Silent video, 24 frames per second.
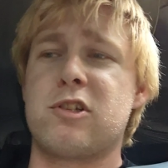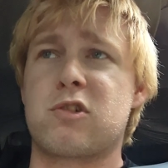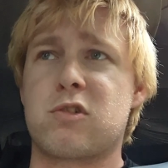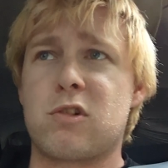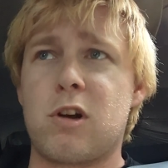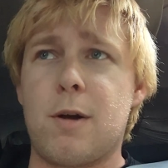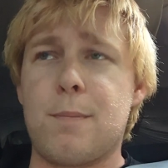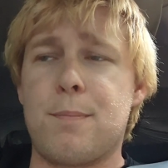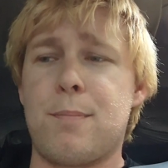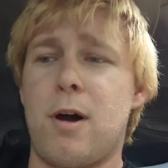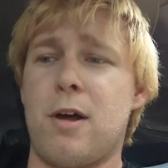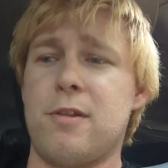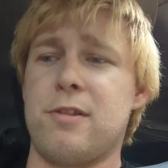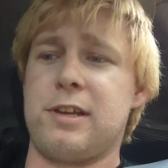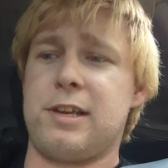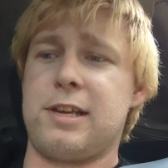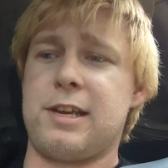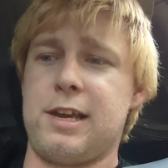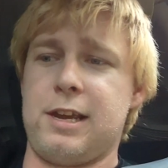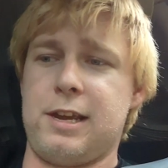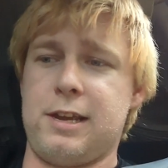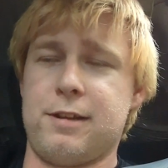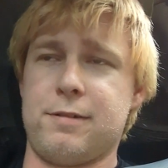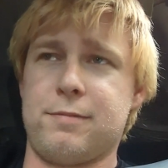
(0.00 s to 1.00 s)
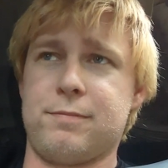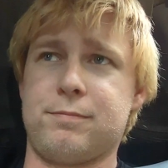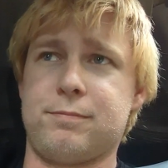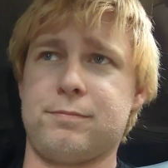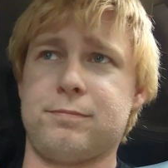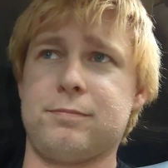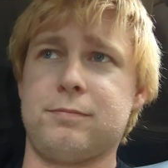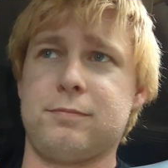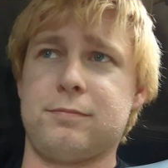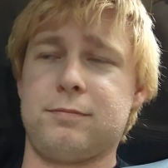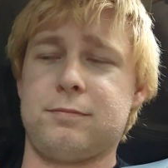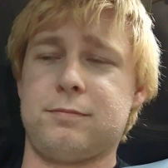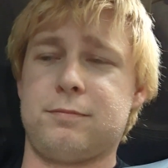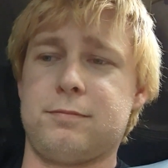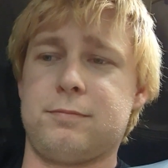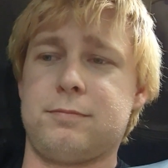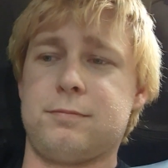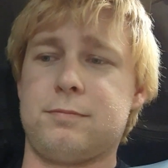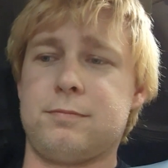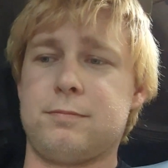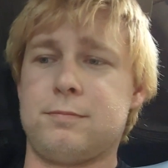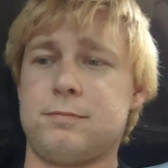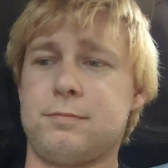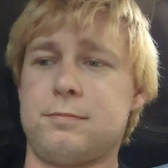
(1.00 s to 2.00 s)
Trump on the
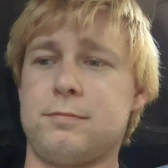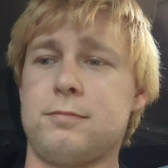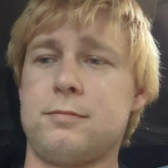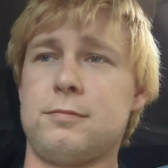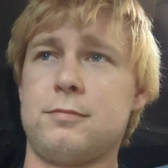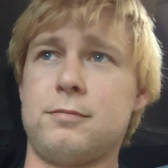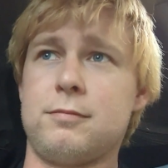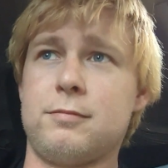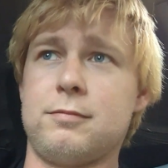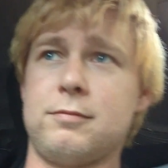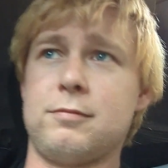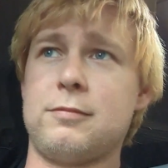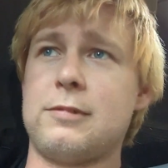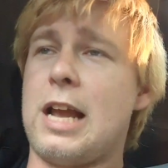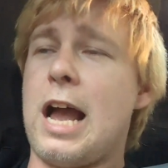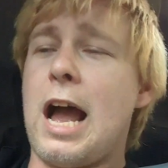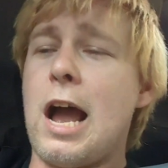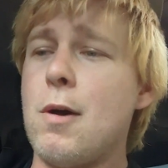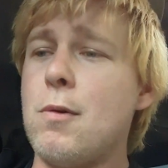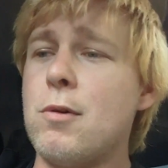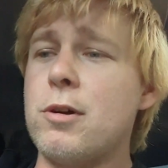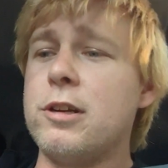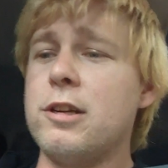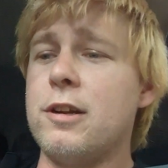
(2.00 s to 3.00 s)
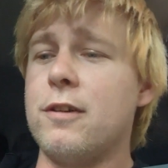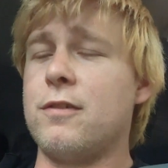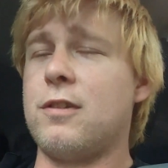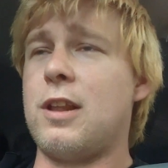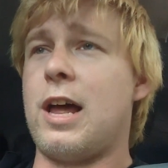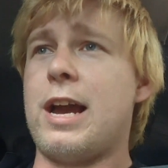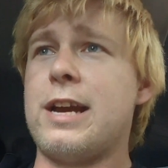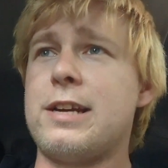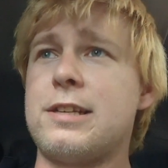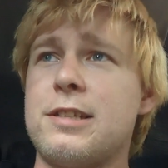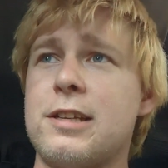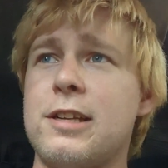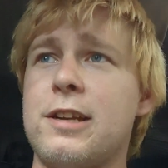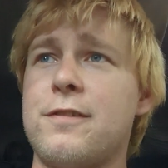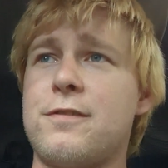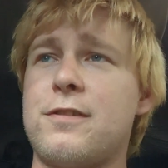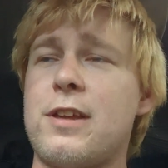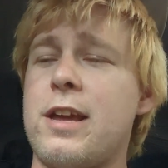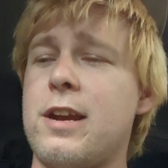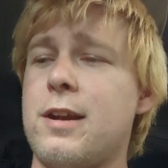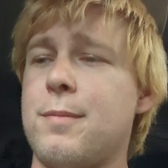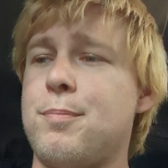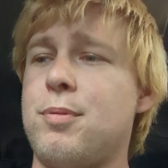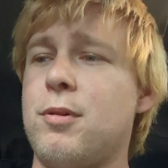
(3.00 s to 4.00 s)
can. I wouldn't have liked it if
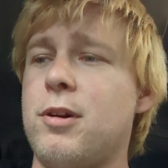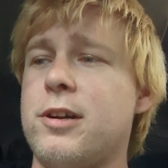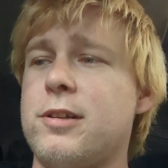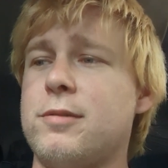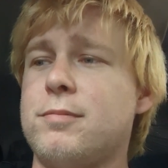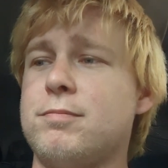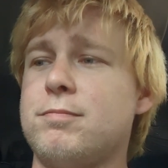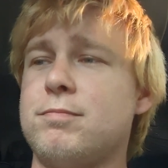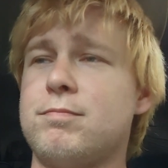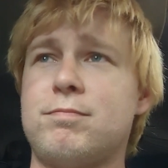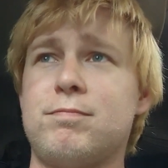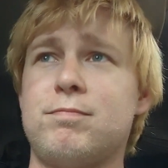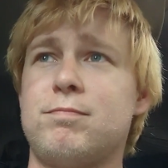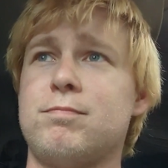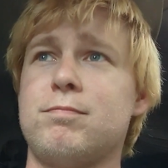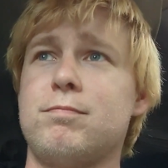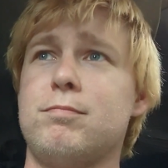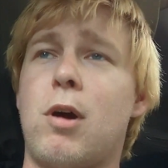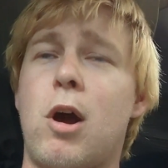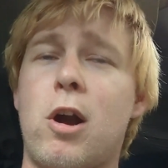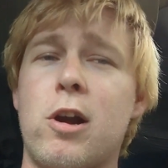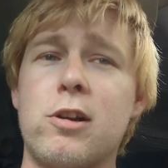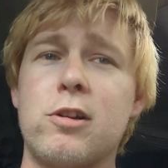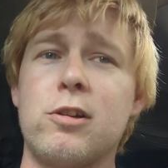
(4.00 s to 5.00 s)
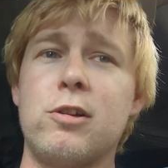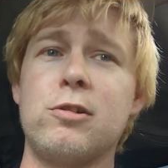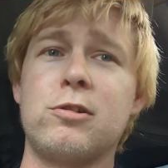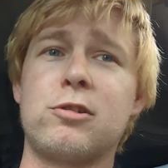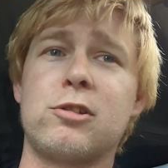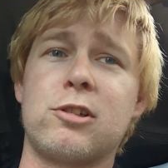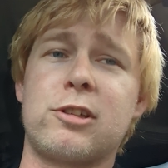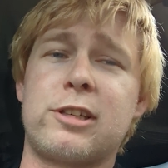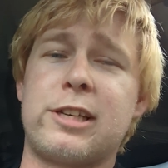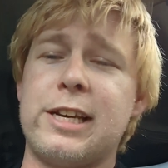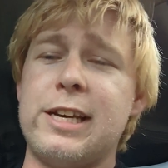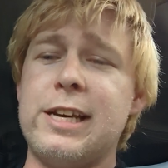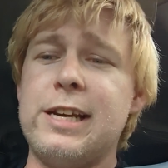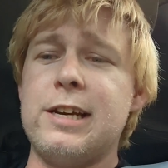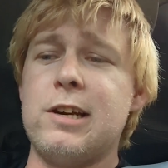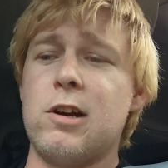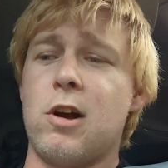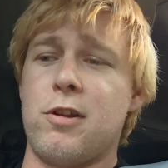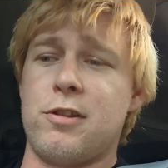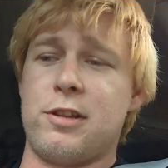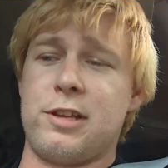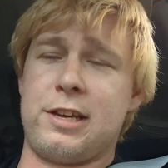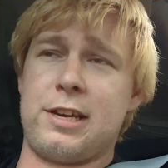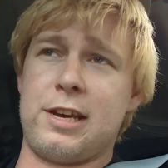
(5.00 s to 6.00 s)
they'd have put Martin Luther King
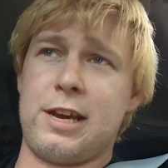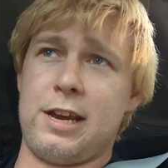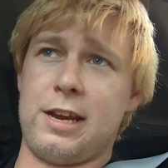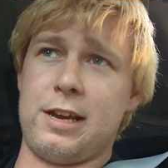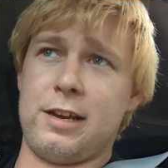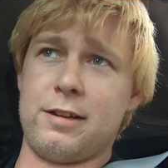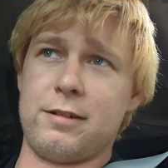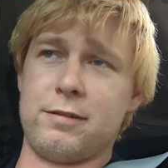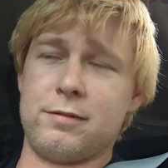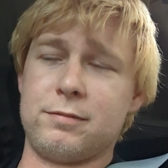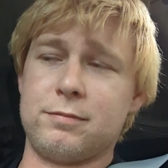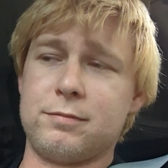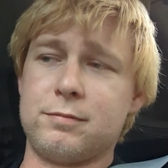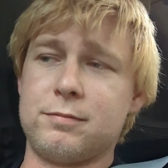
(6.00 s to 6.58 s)
on the can.